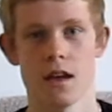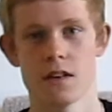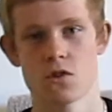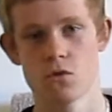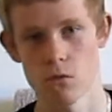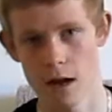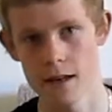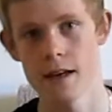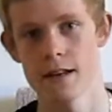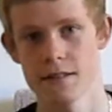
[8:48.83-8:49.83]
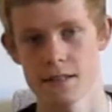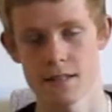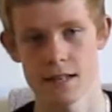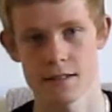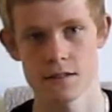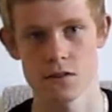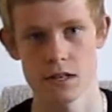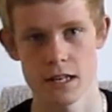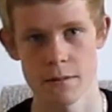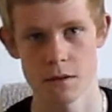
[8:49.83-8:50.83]
as great as an Assassin's
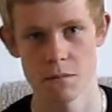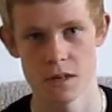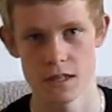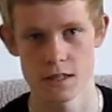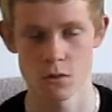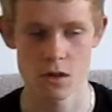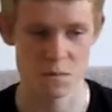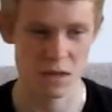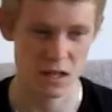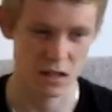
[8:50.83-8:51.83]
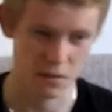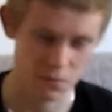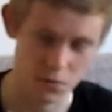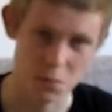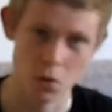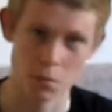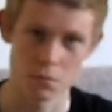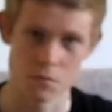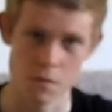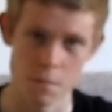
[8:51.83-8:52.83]
Creed game can be. There's always been a few
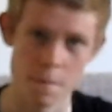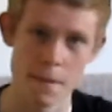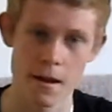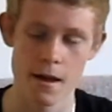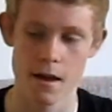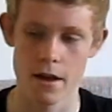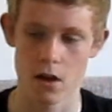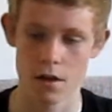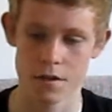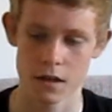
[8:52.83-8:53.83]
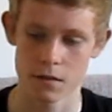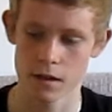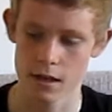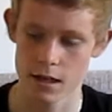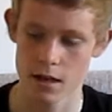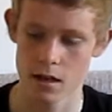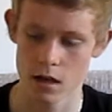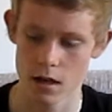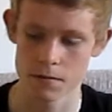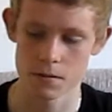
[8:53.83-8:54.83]
problems with them, and I think if they get
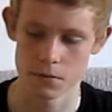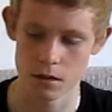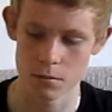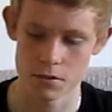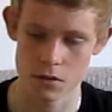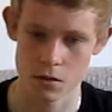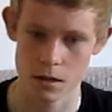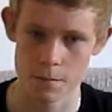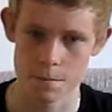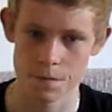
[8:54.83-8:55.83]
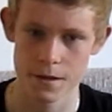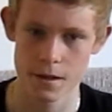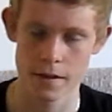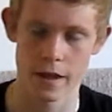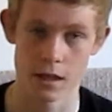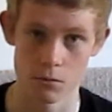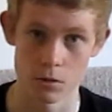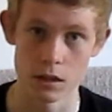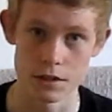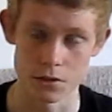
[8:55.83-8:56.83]
enough development time, they can
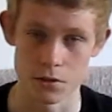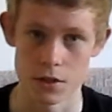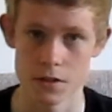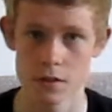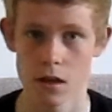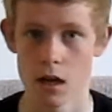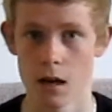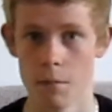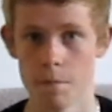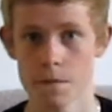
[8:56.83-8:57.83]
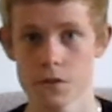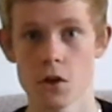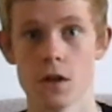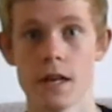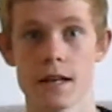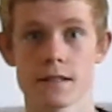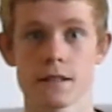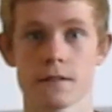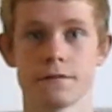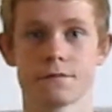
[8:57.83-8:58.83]
really do this. So
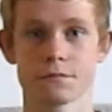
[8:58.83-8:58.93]
yes.